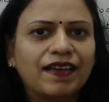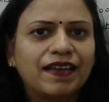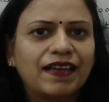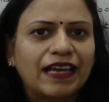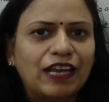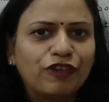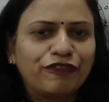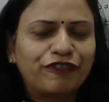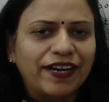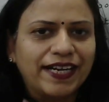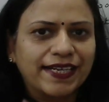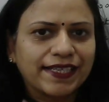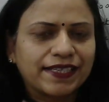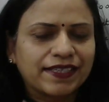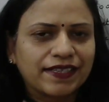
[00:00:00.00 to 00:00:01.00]
Hello
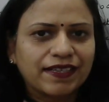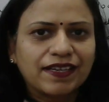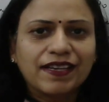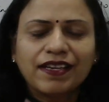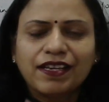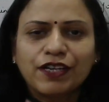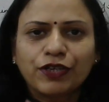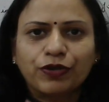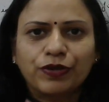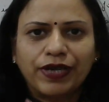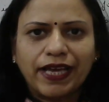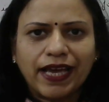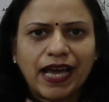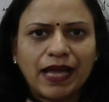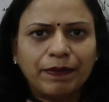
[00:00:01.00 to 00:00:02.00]
friends,
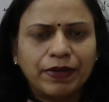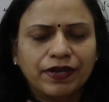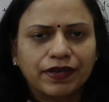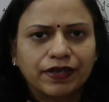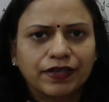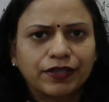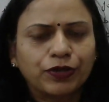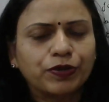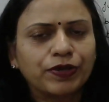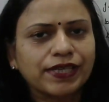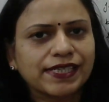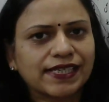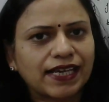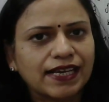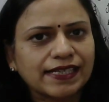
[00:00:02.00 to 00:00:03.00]
today I am here to
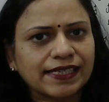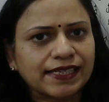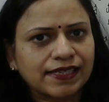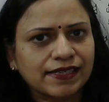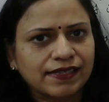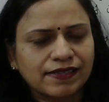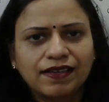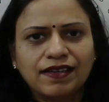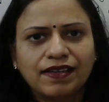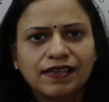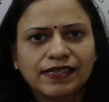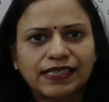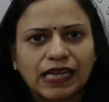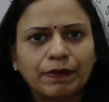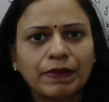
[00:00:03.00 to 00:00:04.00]
discuss
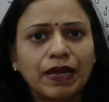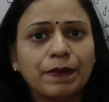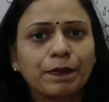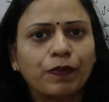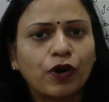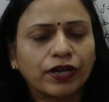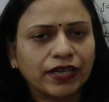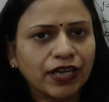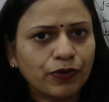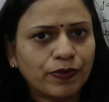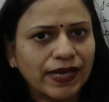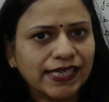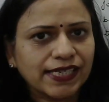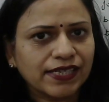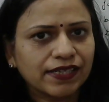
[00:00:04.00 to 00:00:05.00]
some important
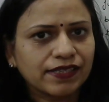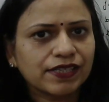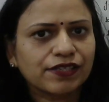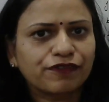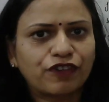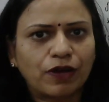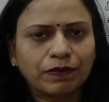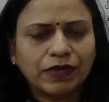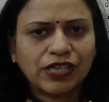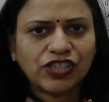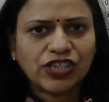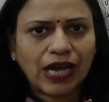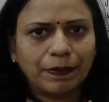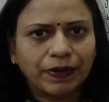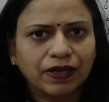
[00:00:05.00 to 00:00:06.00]
questions from the
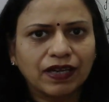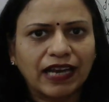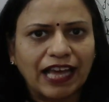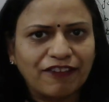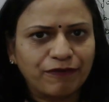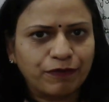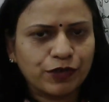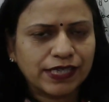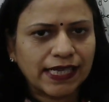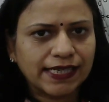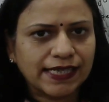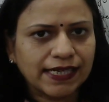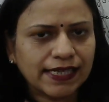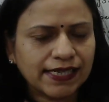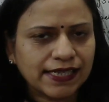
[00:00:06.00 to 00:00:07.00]
chapter Life
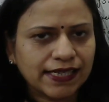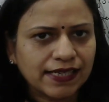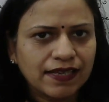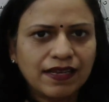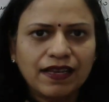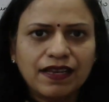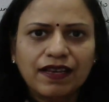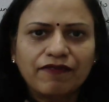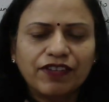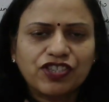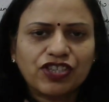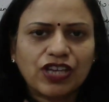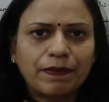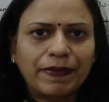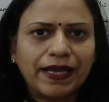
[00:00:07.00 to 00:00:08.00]
Processes, which
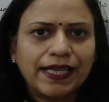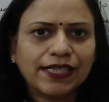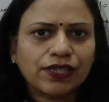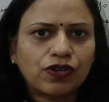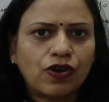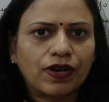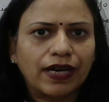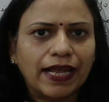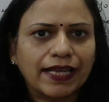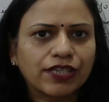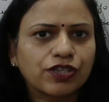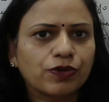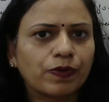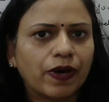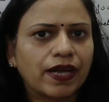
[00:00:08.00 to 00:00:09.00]
are based on
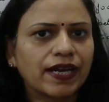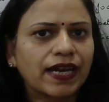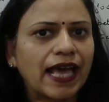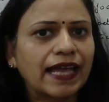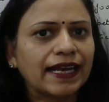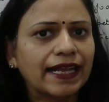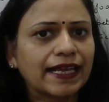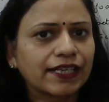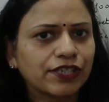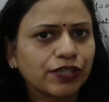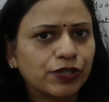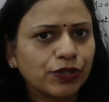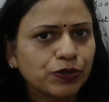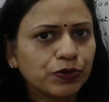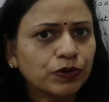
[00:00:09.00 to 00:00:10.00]
lecture 1 and lecture
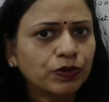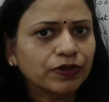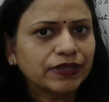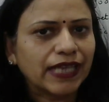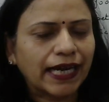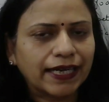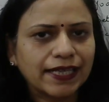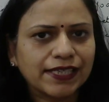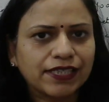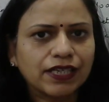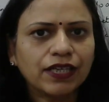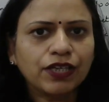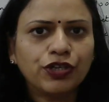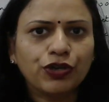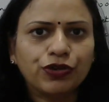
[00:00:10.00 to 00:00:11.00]
2, that is the
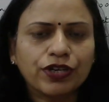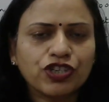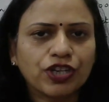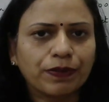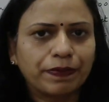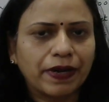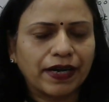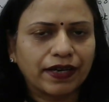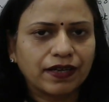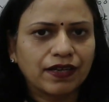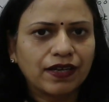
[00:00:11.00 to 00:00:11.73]
nutrition part.